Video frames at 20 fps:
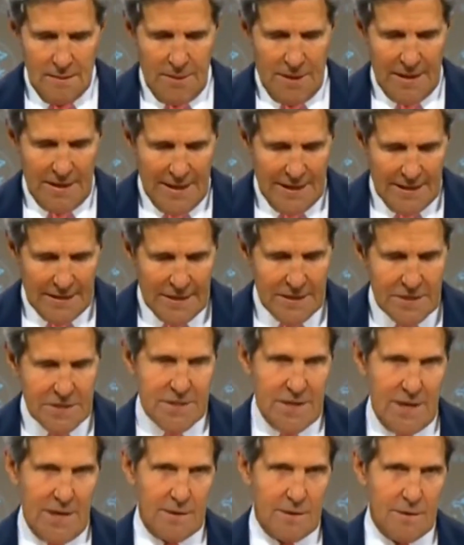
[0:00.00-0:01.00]
By any
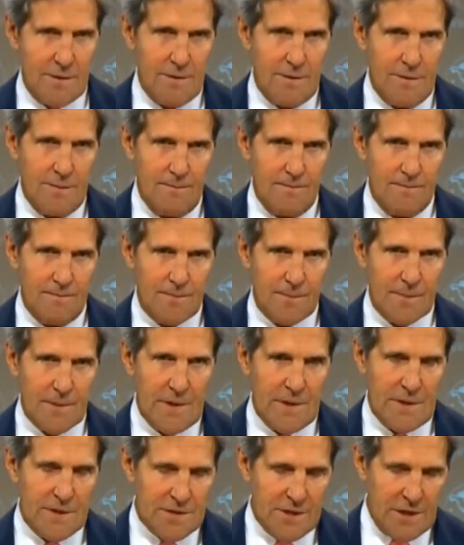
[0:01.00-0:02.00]
standard,
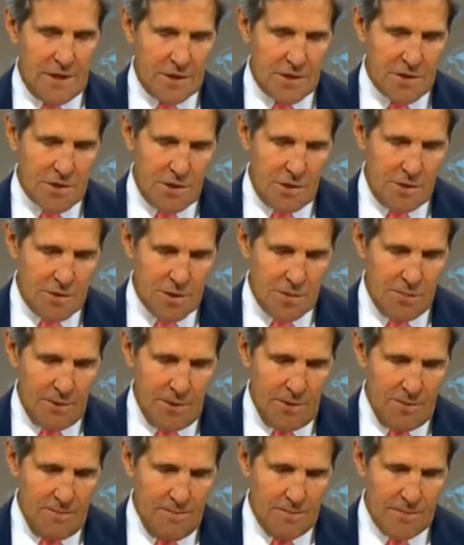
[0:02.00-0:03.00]
it is
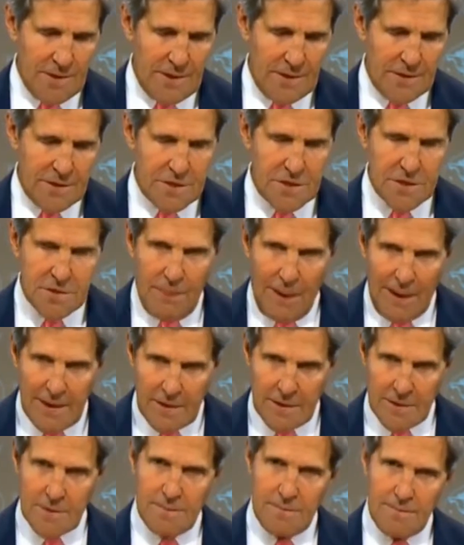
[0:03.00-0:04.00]
inexcusable, and
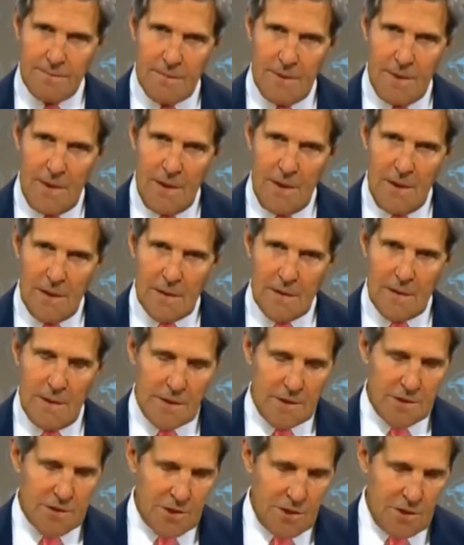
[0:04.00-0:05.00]
despite
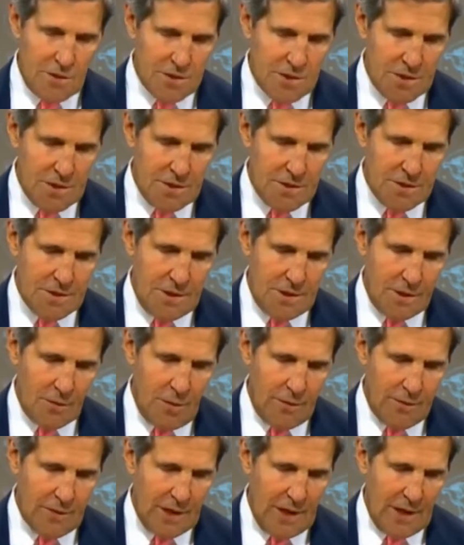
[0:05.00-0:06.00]
the excuses and
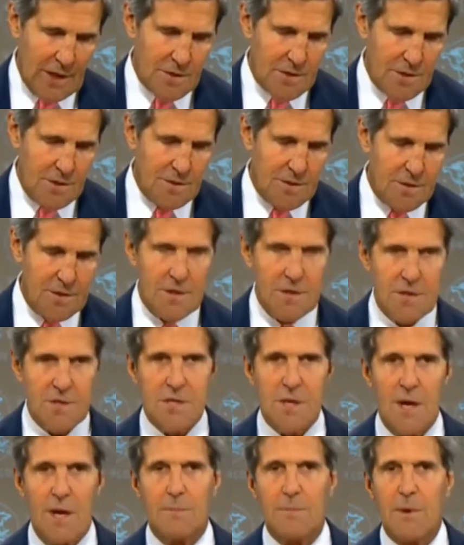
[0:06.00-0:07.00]
equivocations that
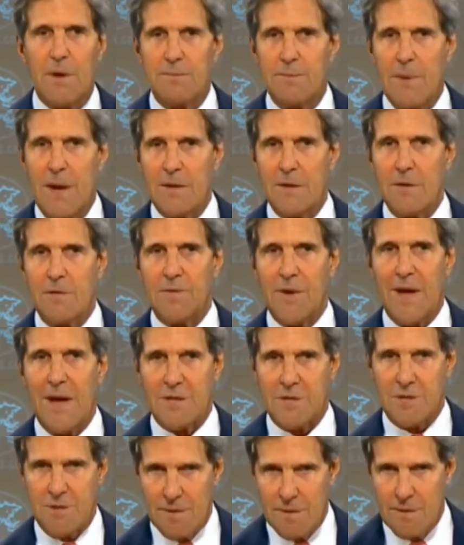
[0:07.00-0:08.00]
some have
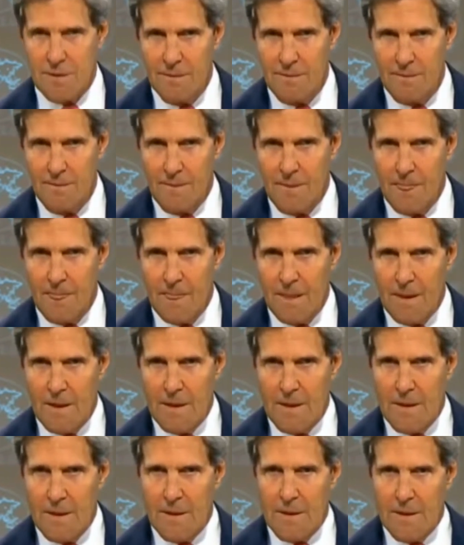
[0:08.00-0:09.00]
manufactured,
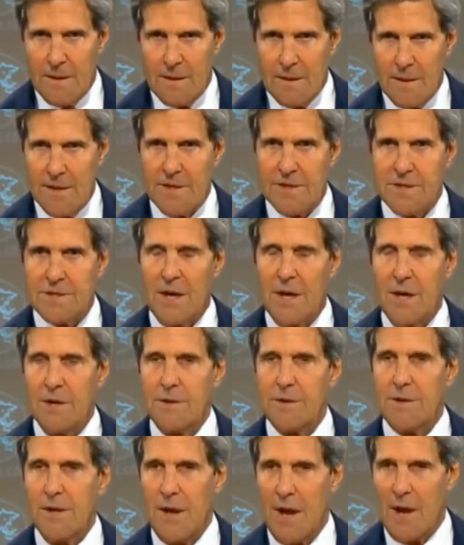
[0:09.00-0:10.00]
it is
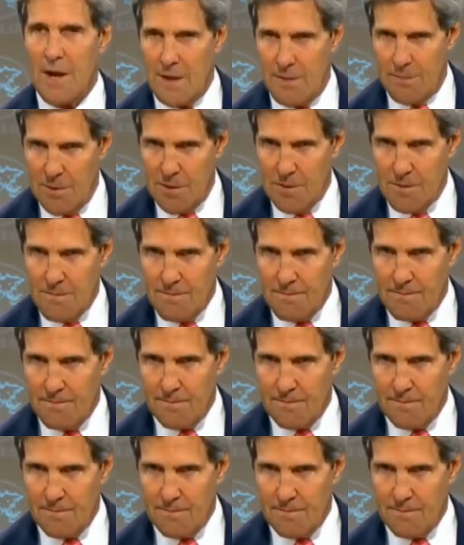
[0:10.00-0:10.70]
undeniable.